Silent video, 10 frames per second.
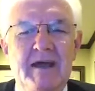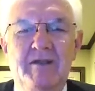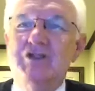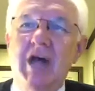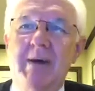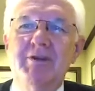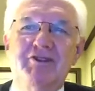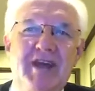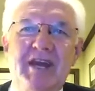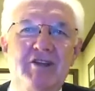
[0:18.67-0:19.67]
The
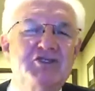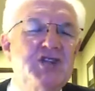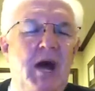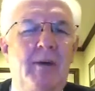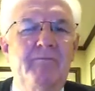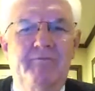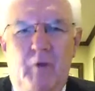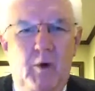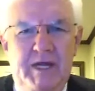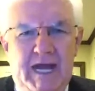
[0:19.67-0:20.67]
psalmist said in Psalm
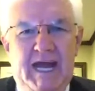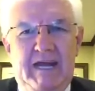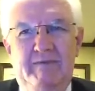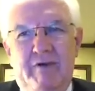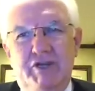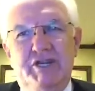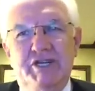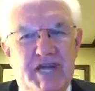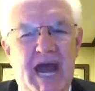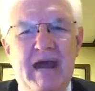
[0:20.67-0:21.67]
48,
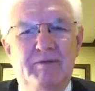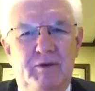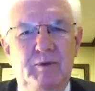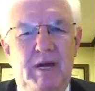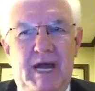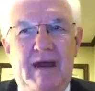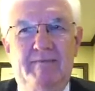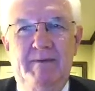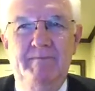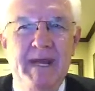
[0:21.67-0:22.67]
verses 9 through
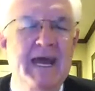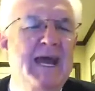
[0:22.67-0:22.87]
11,